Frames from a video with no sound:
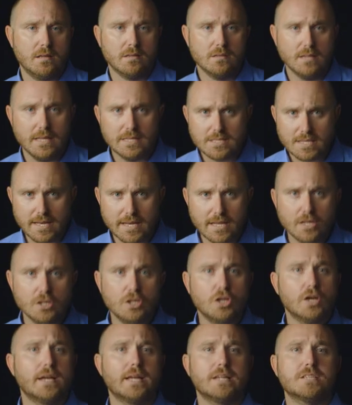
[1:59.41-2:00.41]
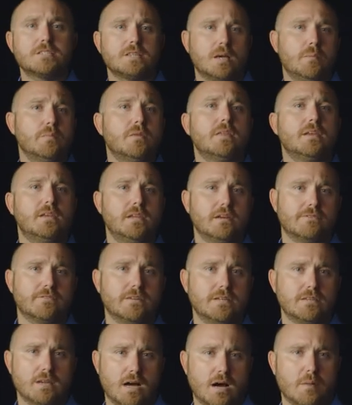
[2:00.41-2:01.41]
Let's take a look at some of the
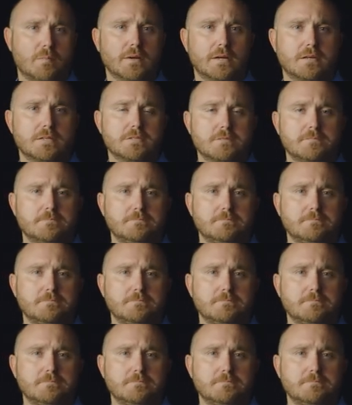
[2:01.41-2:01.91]
different topics.